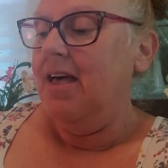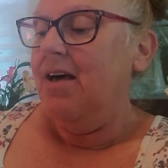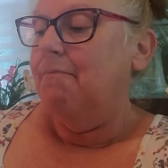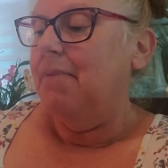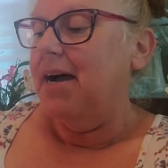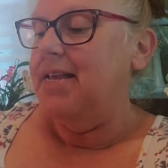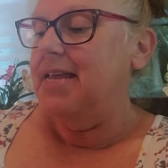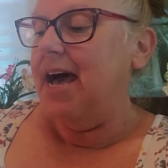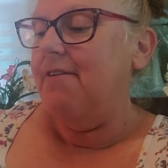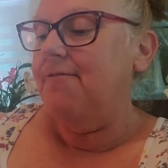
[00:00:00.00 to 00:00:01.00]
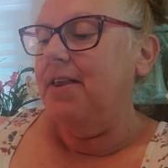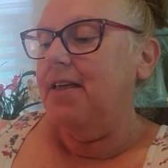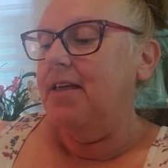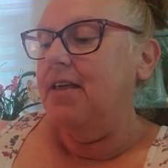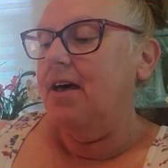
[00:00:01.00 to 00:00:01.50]
By
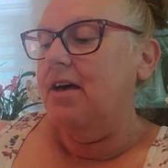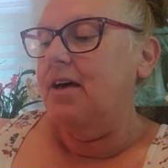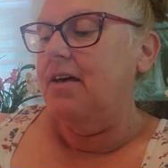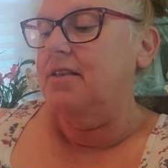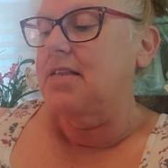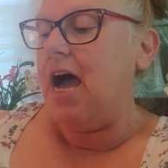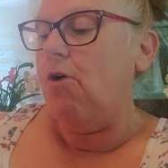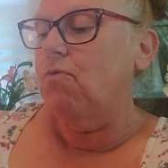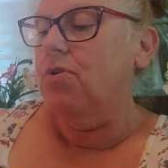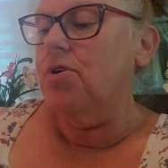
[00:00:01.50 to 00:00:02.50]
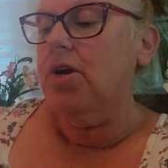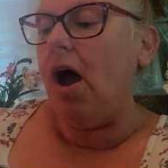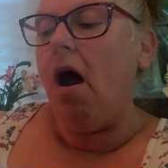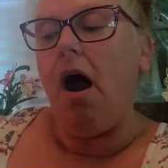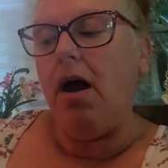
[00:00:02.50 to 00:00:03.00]
Daphne Doward
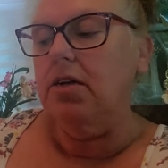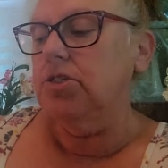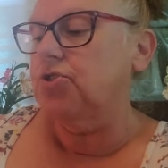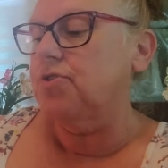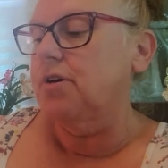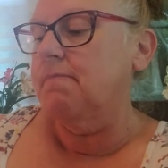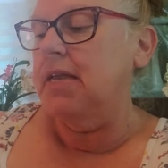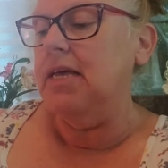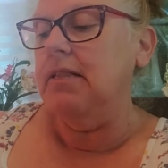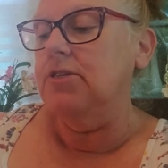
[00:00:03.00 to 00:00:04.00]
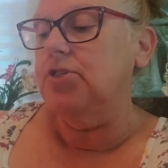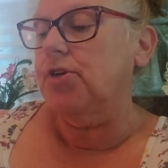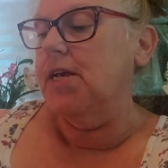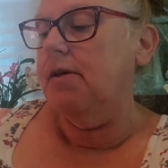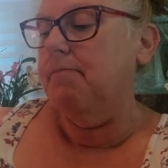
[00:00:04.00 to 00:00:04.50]
Hogstrom and
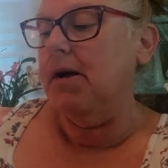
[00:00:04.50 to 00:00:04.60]
illustrated by